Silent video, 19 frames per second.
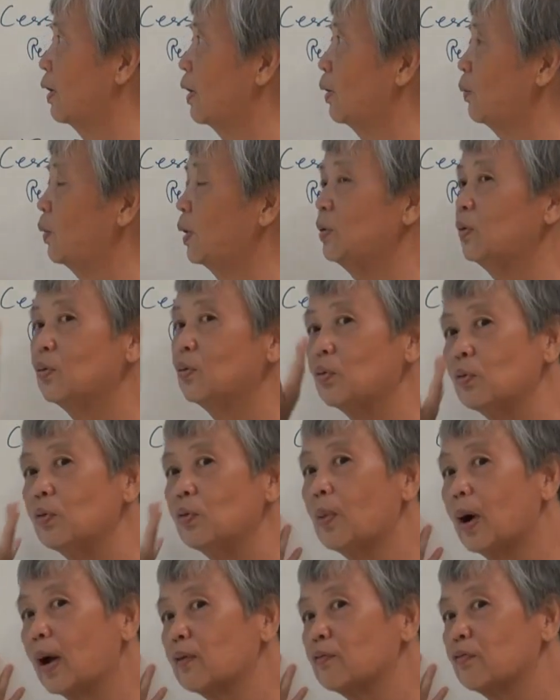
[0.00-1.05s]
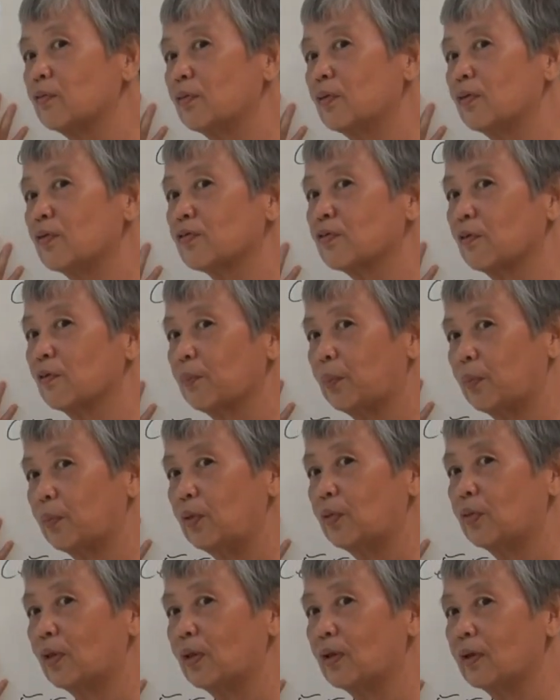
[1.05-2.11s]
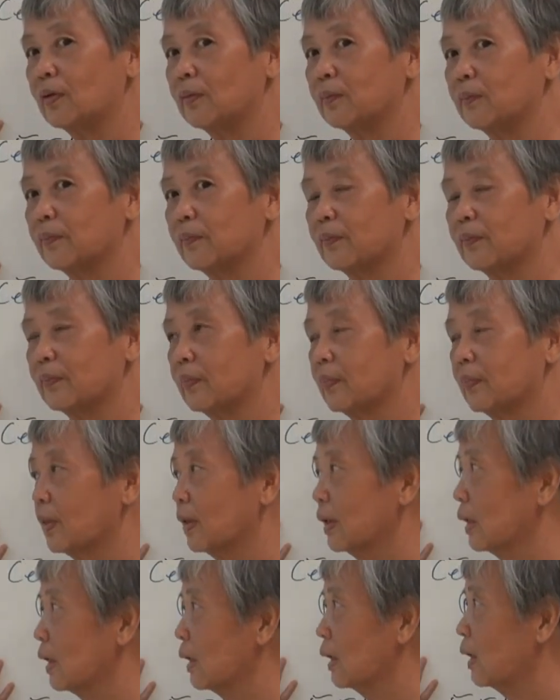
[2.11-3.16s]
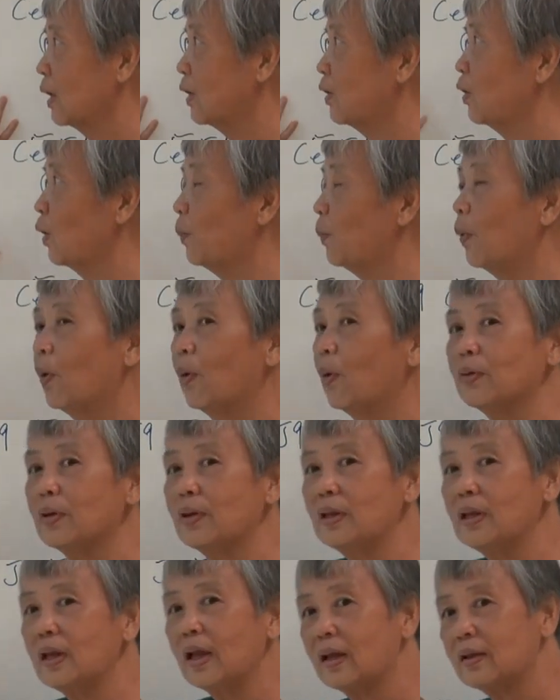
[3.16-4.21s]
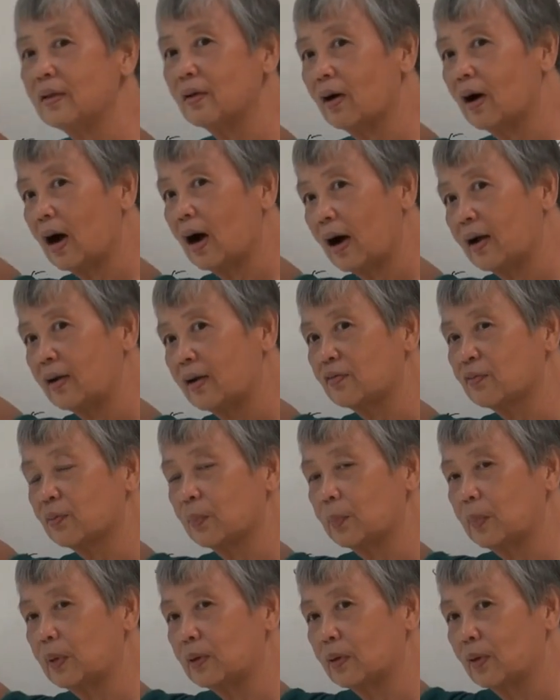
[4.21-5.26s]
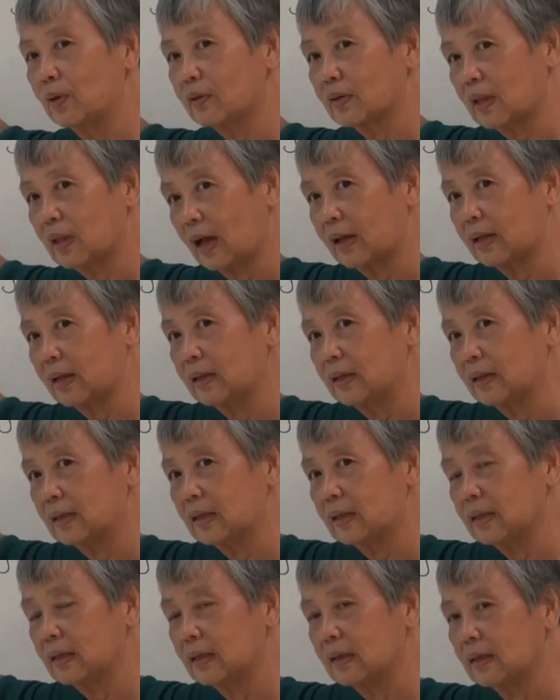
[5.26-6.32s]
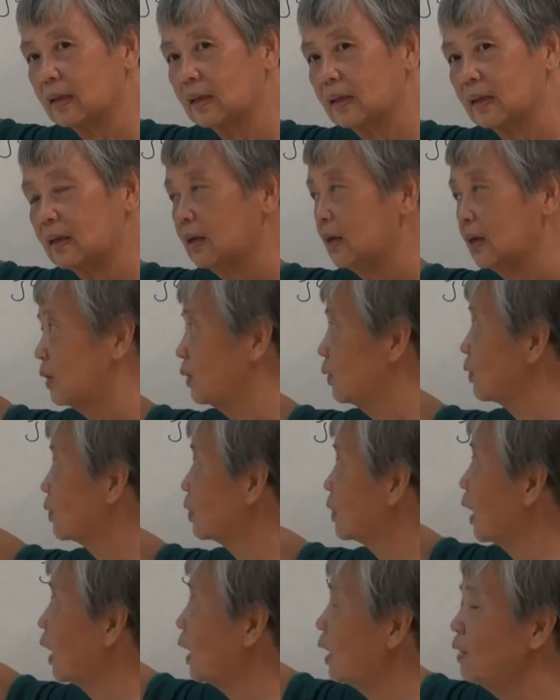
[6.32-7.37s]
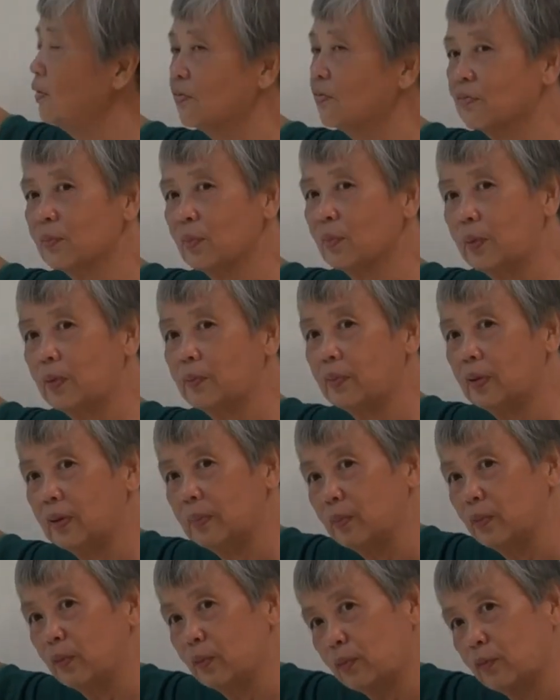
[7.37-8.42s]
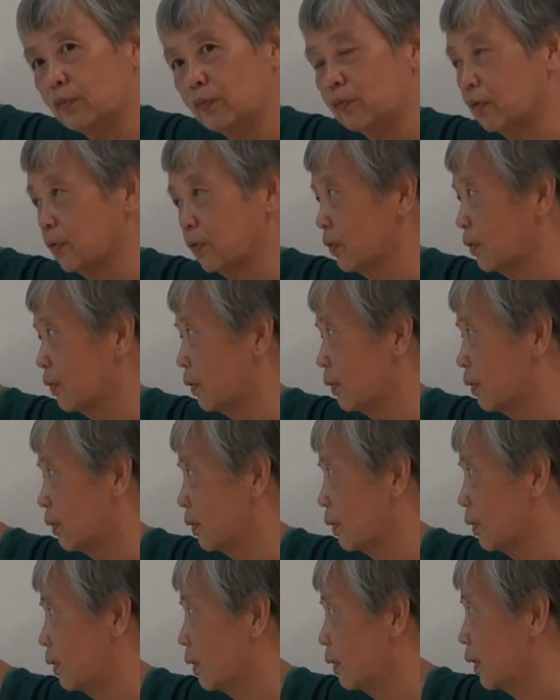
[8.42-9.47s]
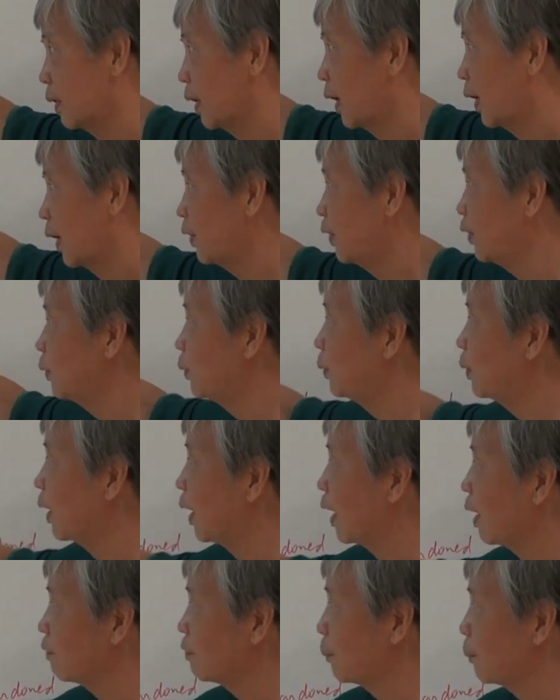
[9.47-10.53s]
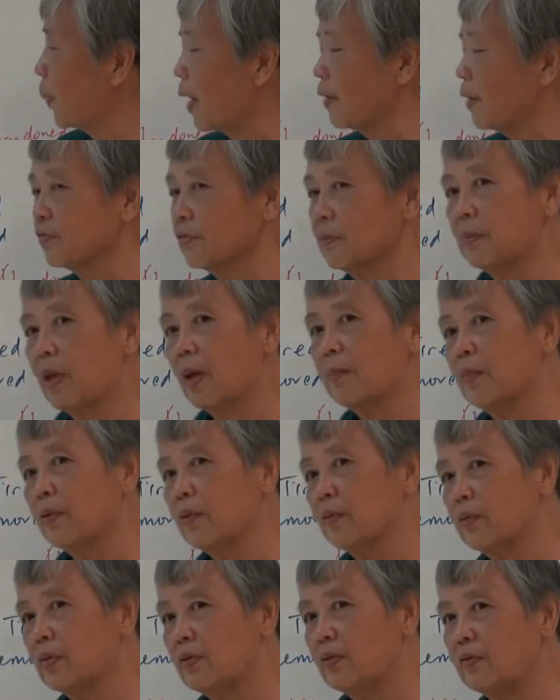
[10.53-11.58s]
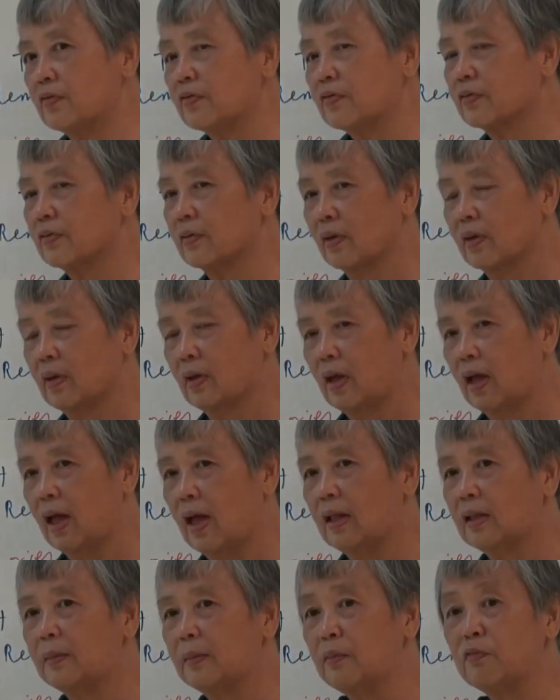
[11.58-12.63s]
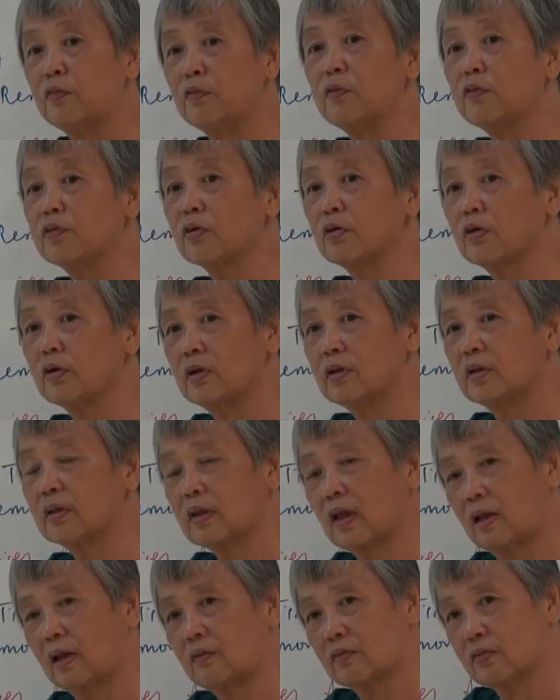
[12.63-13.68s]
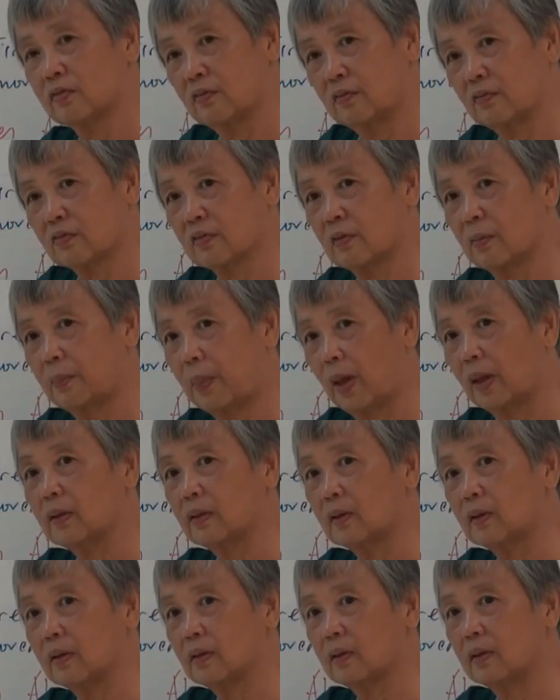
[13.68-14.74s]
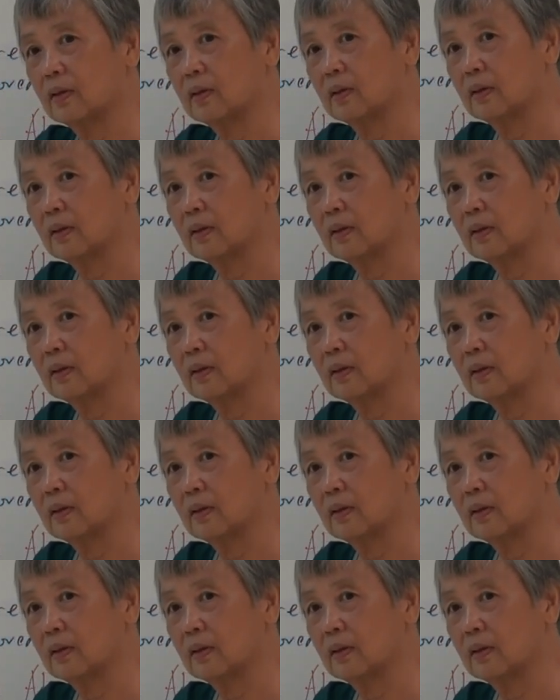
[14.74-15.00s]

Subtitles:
When you do mindfulness of breathing, your body and your eyes will be not tired. Your taints will be removed. You will have past memories and future intentions abandoned.